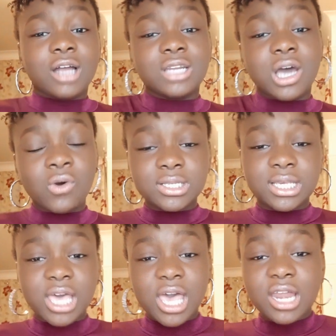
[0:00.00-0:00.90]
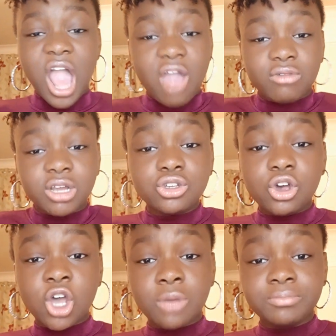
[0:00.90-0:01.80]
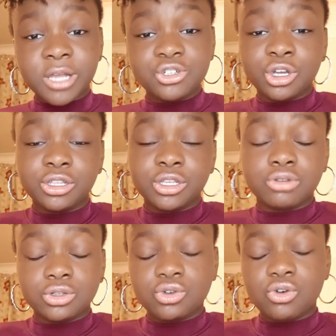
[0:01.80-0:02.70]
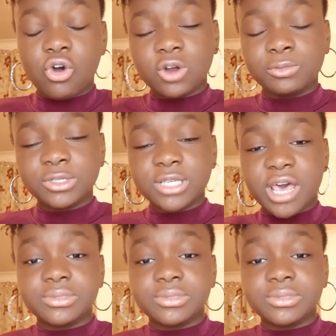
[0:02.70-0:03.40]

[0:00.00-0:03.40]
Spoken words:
Now once again, I really do hope that during these critical horrible times